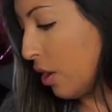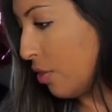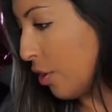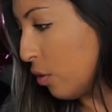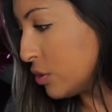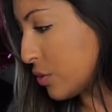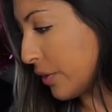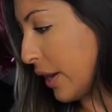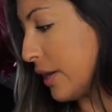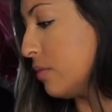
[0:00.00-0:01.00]
Those
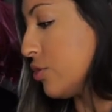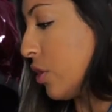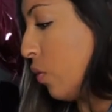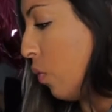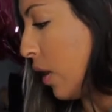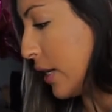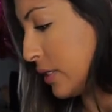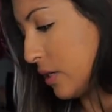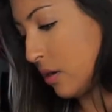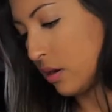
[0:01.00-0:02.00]
3 items are what
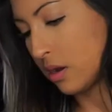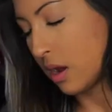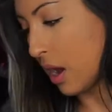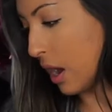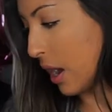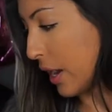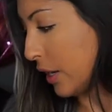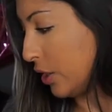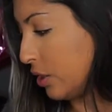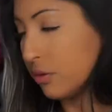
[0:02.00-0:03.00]
I
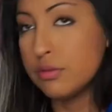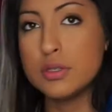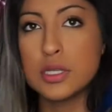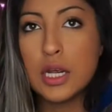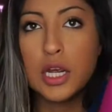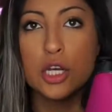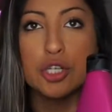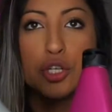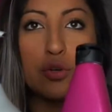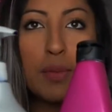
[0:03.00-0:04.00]
use
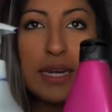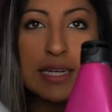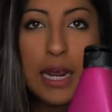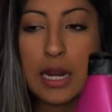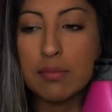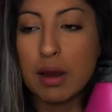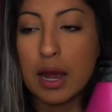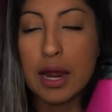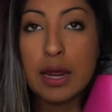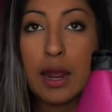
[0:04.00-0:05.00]
to maintain
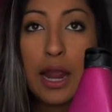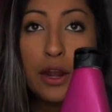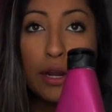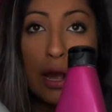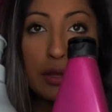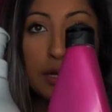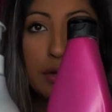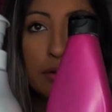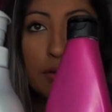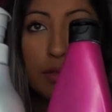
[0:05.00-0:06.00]
my hair color
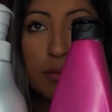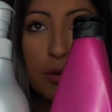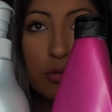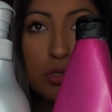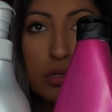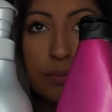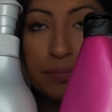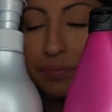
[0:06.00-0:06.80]
the most.